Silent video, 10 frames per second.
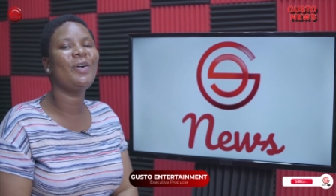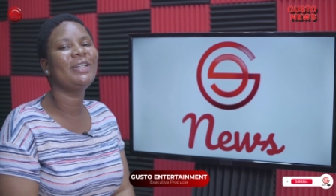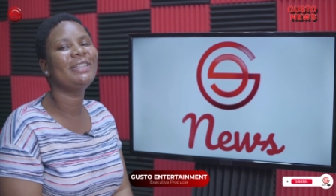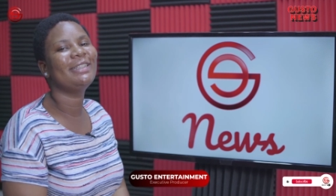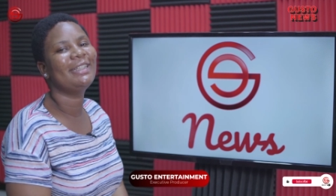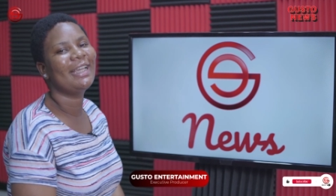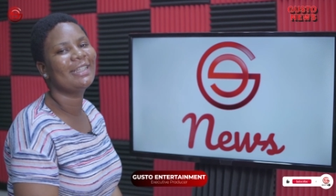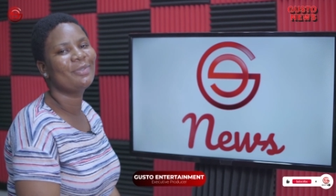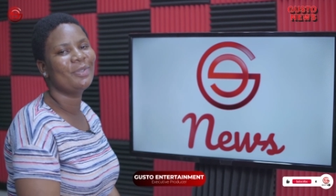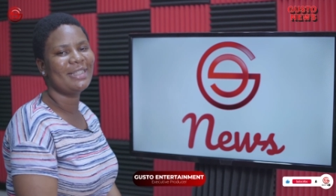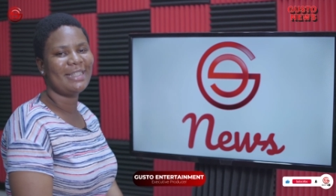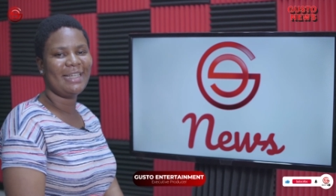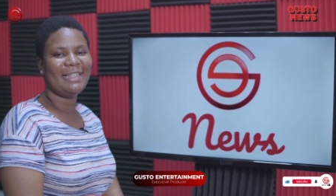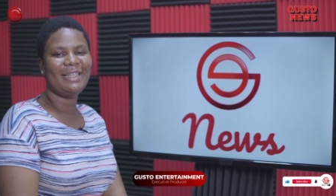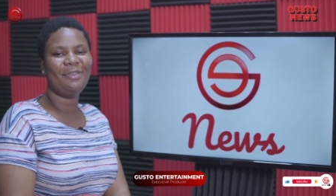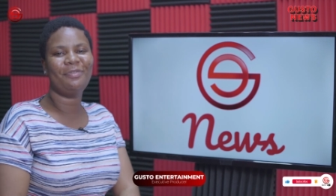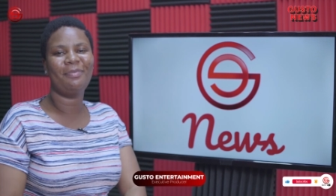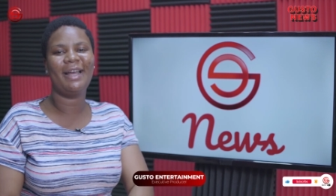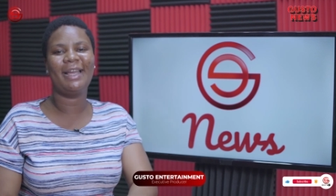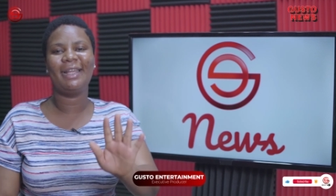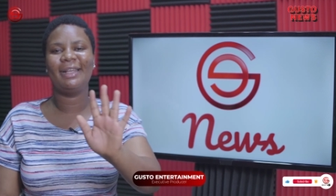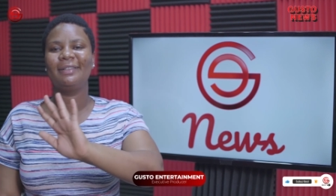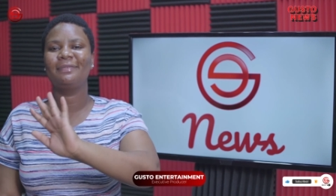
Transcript: on the next one. Stay safe. Bye.